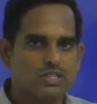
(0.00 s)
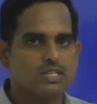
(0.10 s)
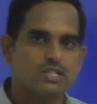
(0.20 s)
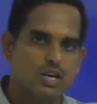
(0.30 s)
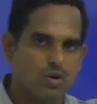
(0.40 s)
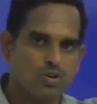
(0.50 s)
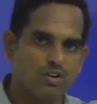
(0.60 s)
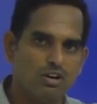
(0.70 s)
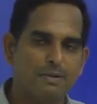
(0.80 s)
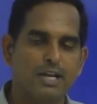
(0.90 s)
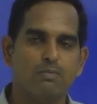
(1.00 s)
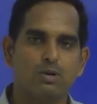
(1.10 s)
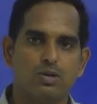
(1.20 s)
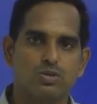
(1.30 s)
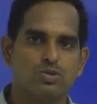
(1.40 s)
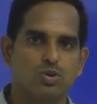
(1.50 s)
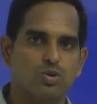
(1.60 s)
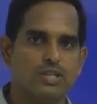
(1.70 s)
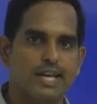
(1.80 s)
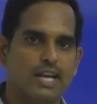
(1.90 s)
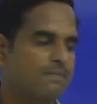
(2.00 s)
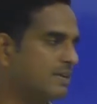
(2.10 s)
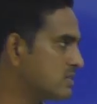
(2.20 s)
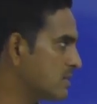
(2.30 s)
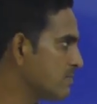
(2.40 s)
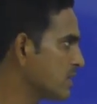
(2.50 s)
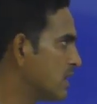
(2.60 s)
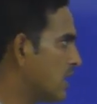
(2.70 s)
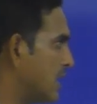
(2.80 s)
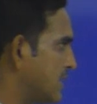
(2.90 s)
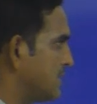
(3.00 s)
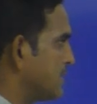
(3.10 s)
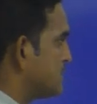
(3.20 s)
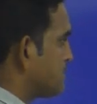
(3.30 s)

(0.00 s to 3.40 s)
this is how you will be able to store the elements. And